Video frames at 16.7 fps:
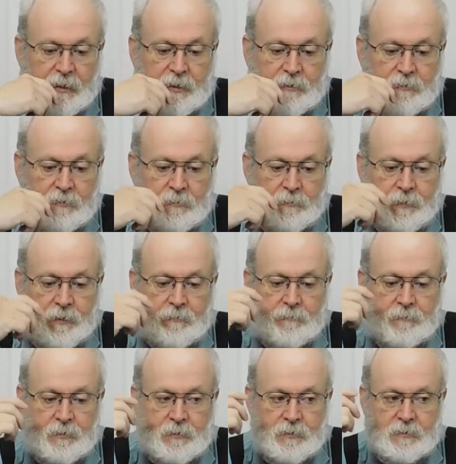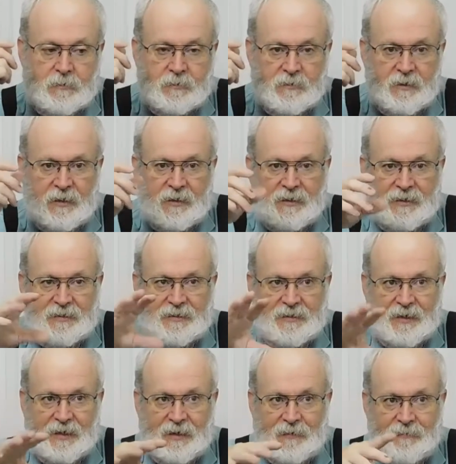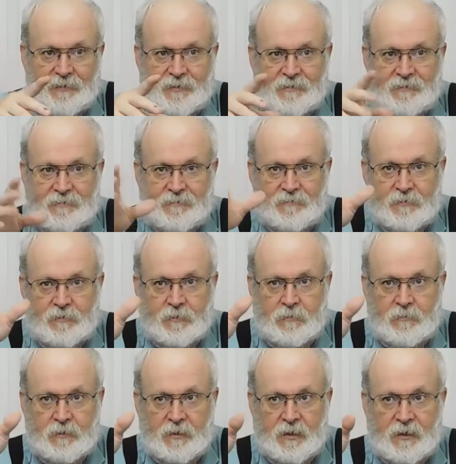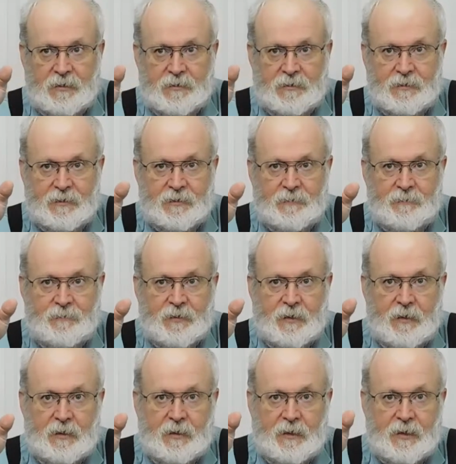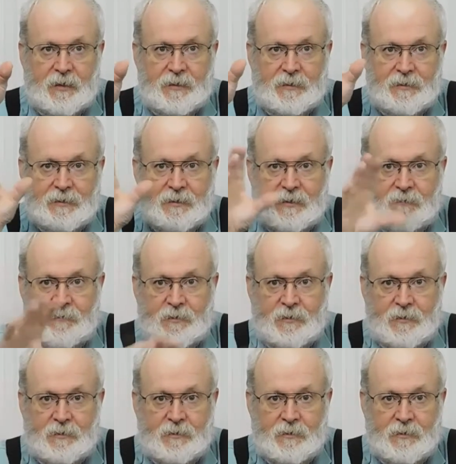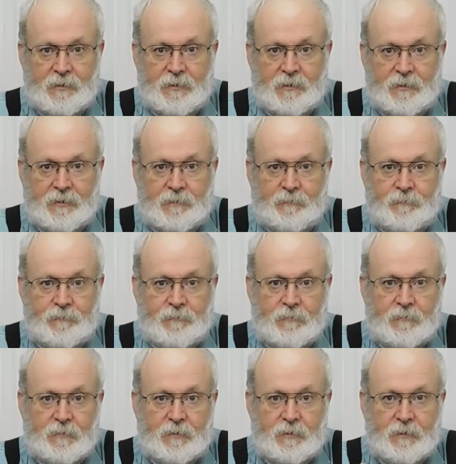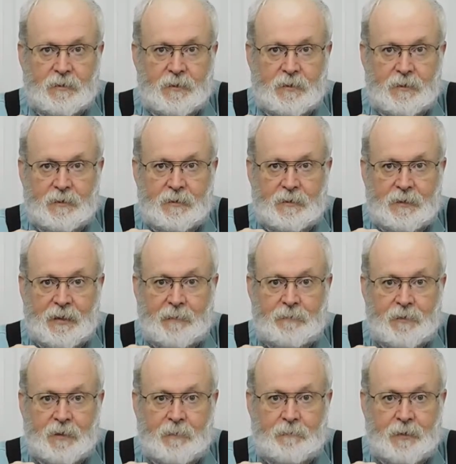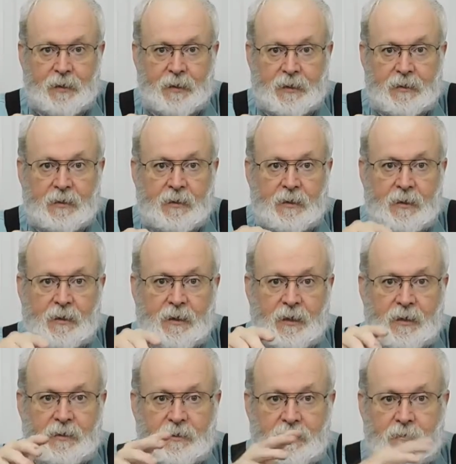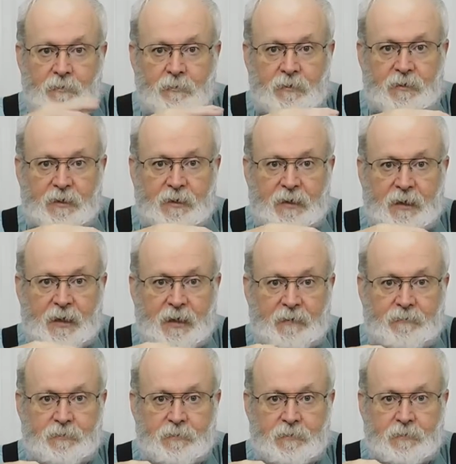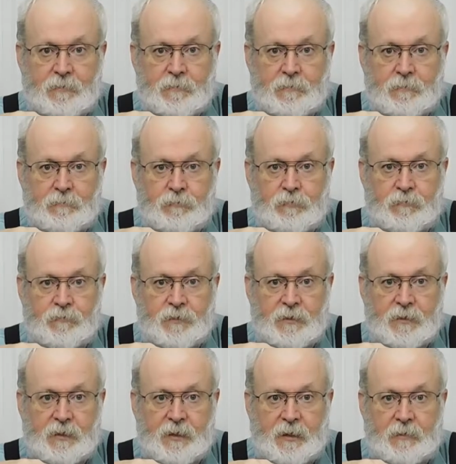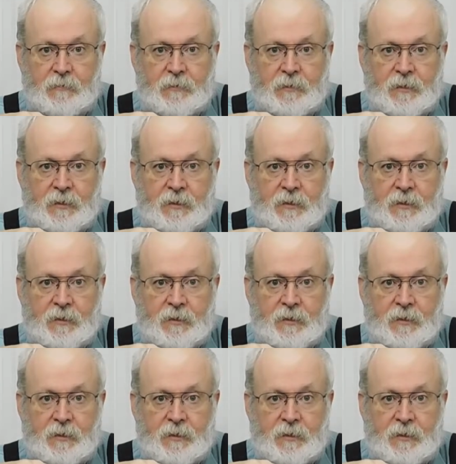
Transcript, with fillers: The only problem is I'd like to have it so that uh, I can leave it in the uh, laptop bag, and then the only thing I have to move in and out